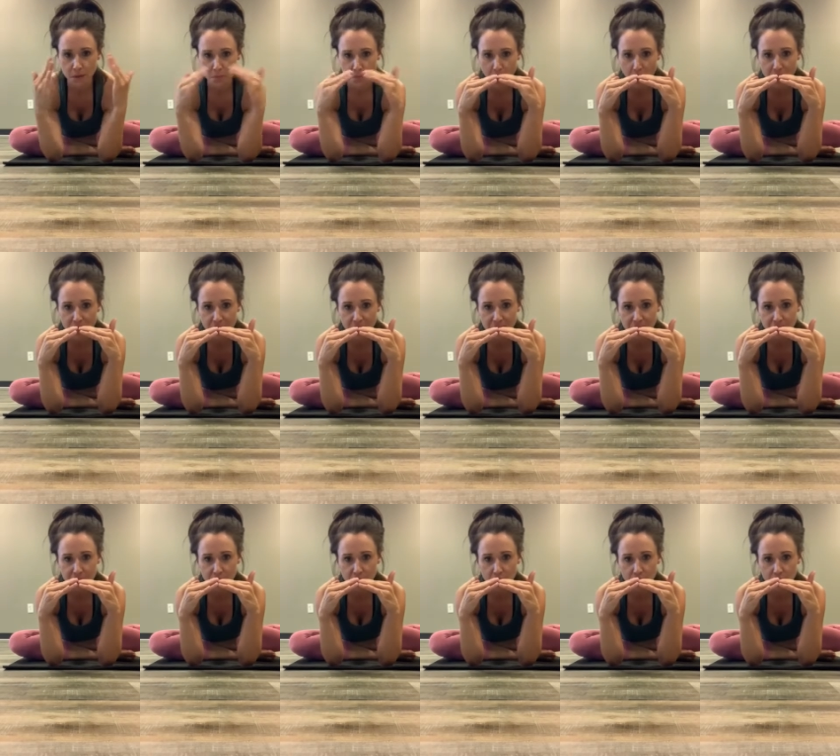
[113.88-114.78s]
pointing
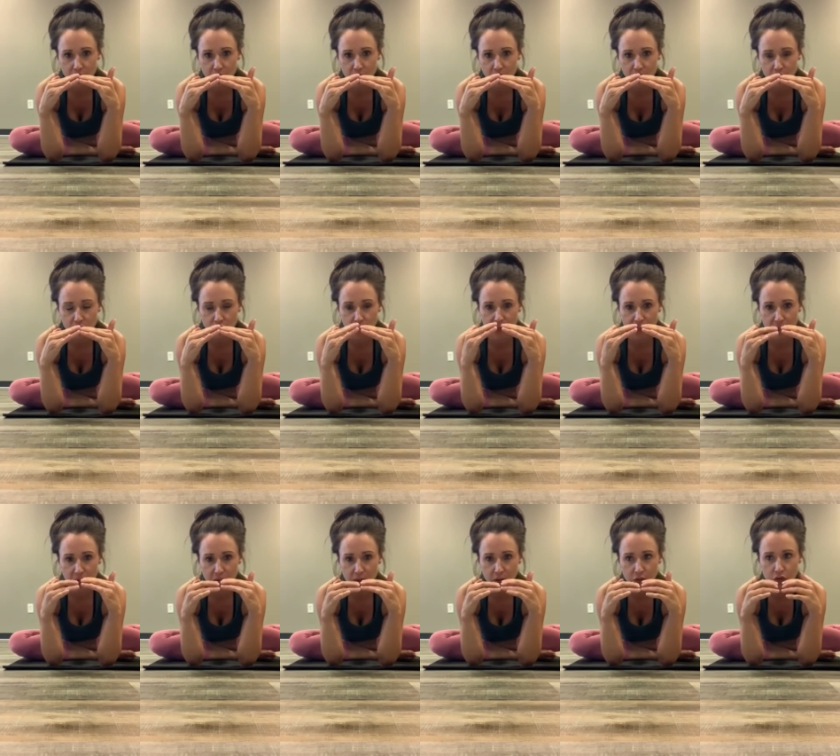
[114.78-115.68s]
the toes, try
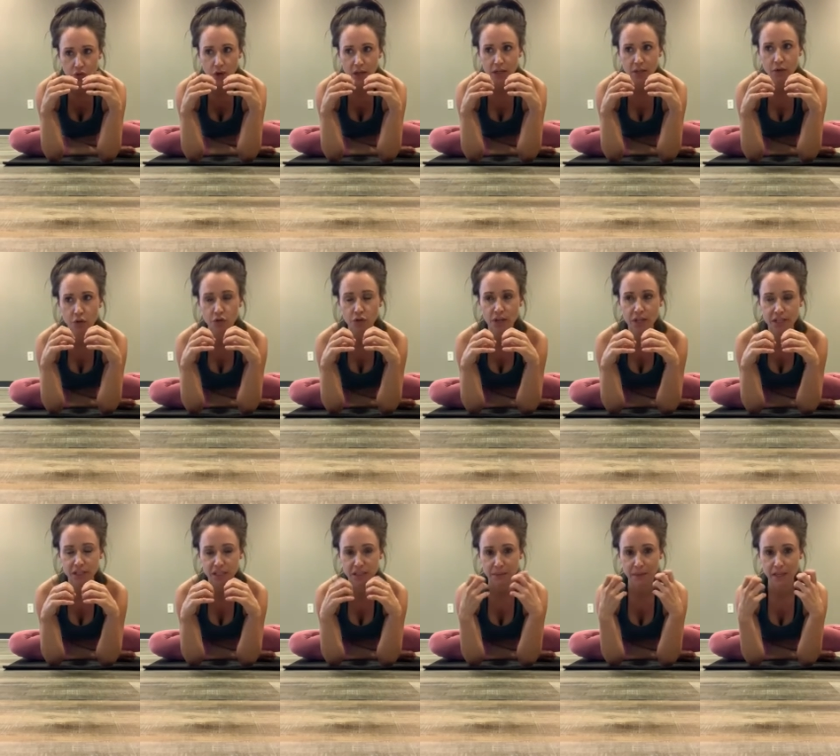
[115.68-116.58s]
to
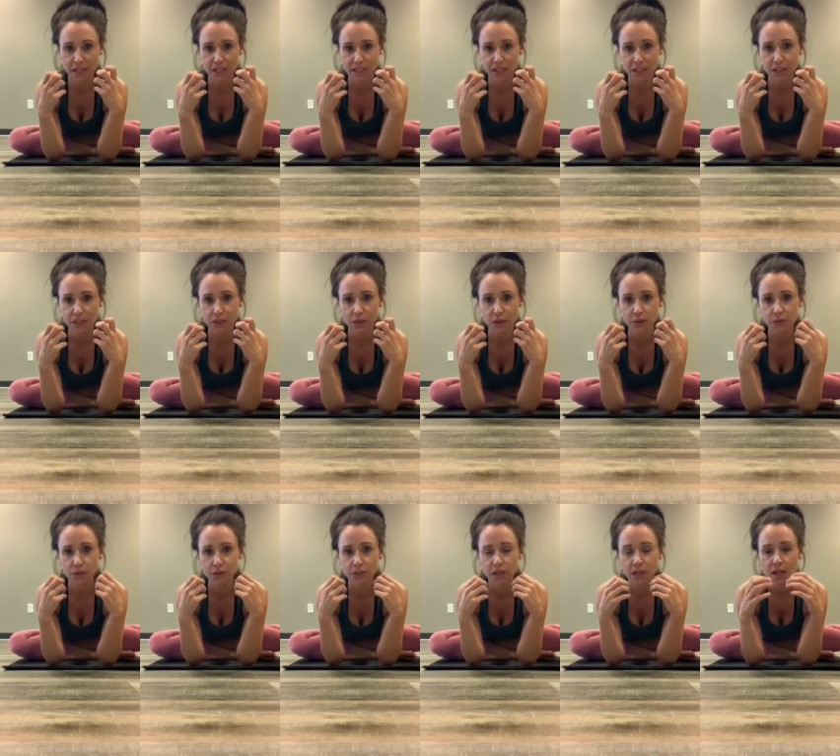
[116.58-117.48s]
create space in the
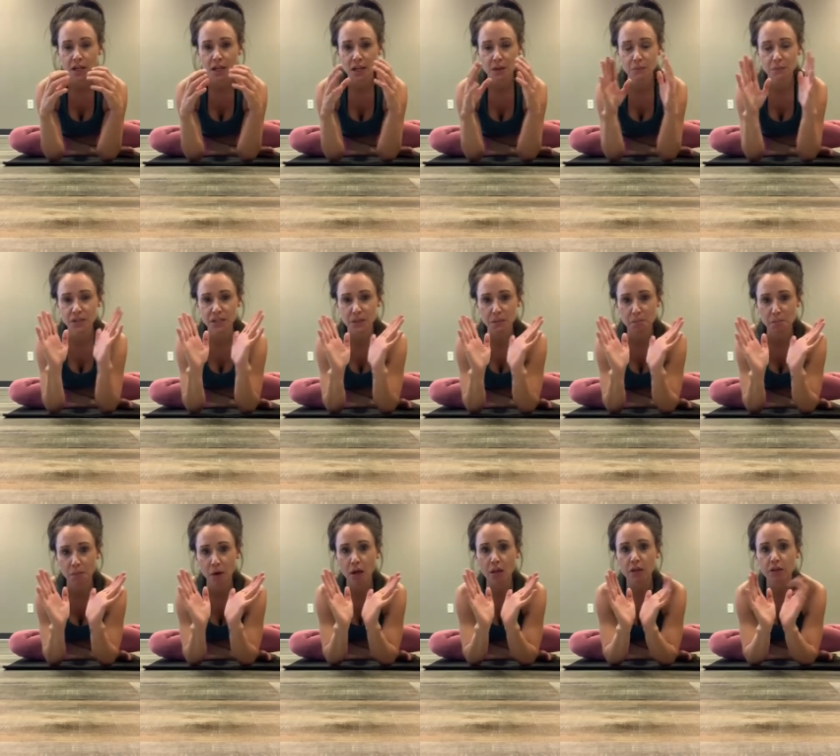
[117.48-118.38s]
toes and bring the
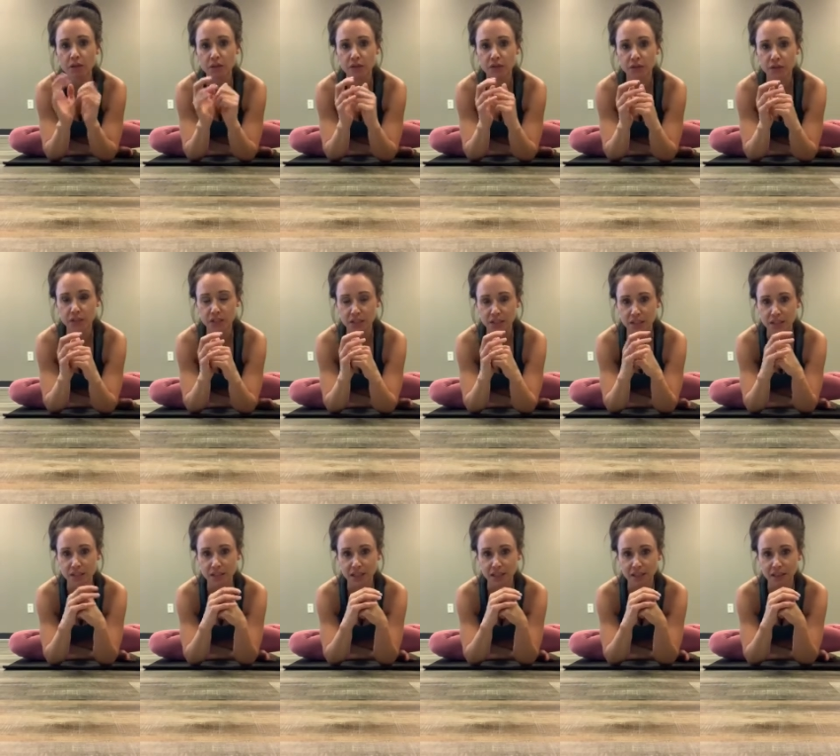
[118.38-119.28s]
ball of the foot to the
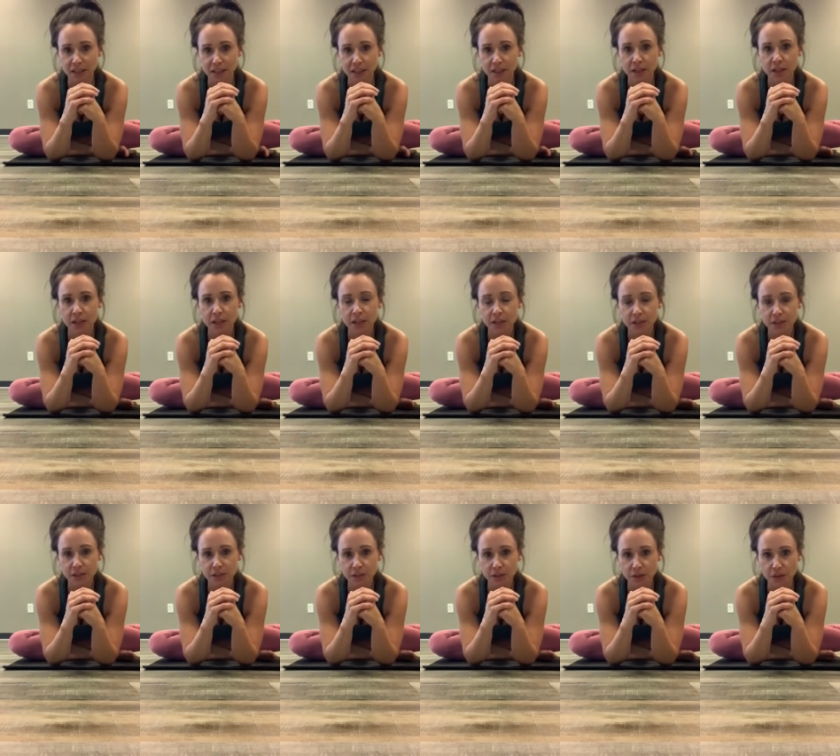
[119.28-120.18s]
ceiling
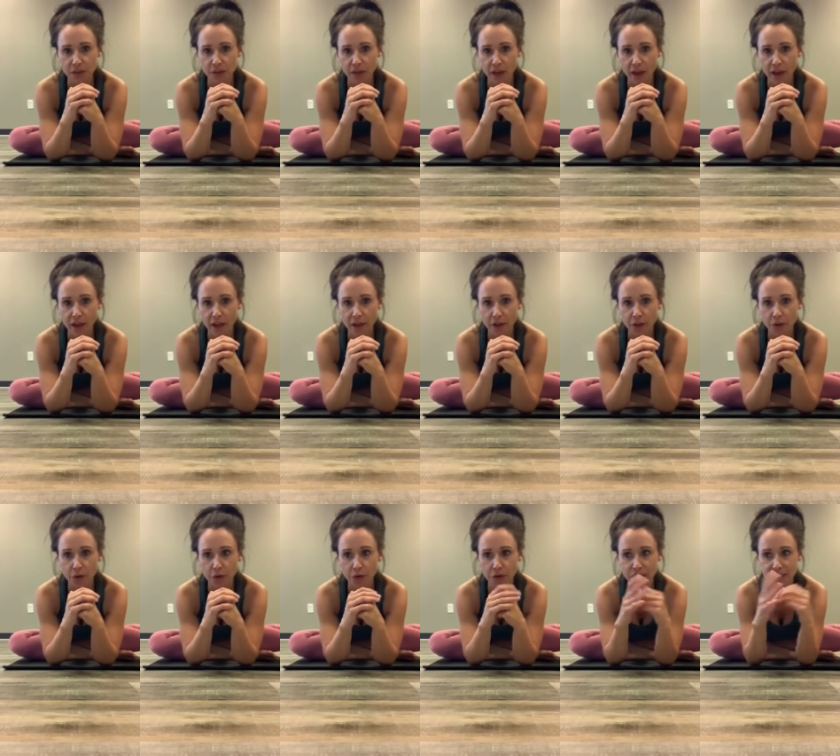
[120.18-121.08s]
so that
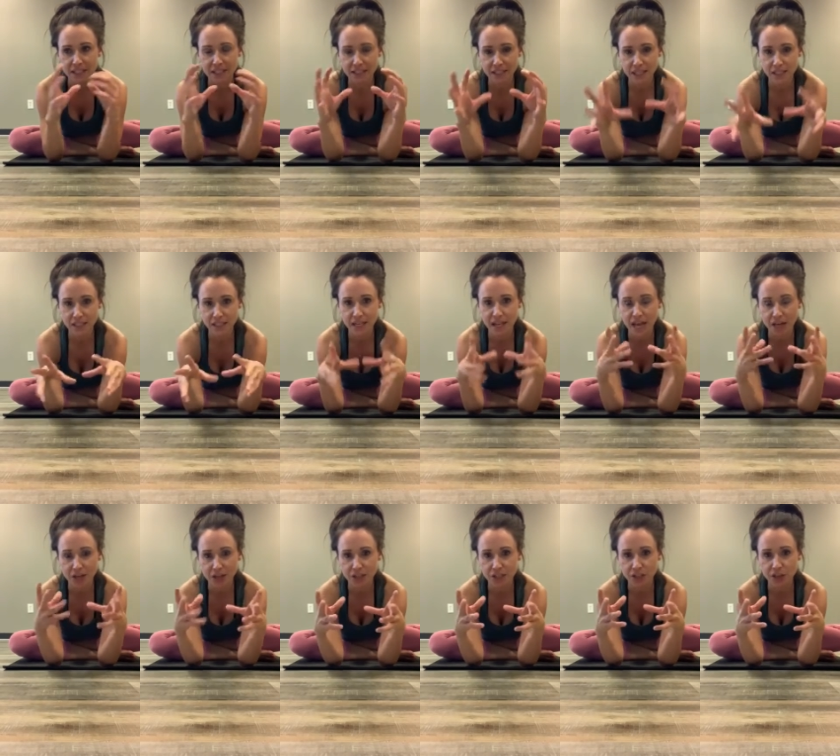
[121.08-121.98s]
you're extending
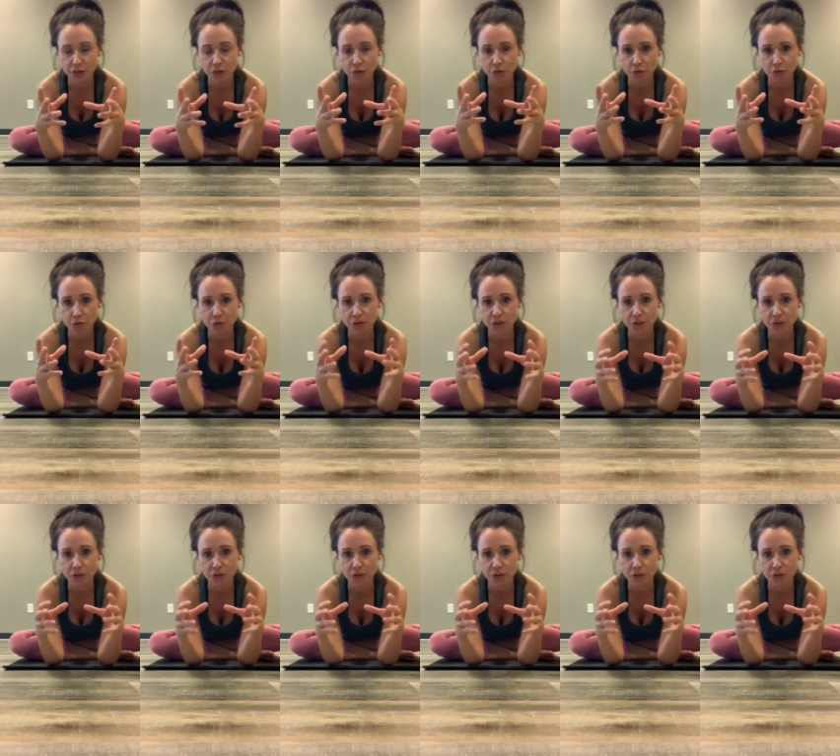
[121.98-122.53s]
energy through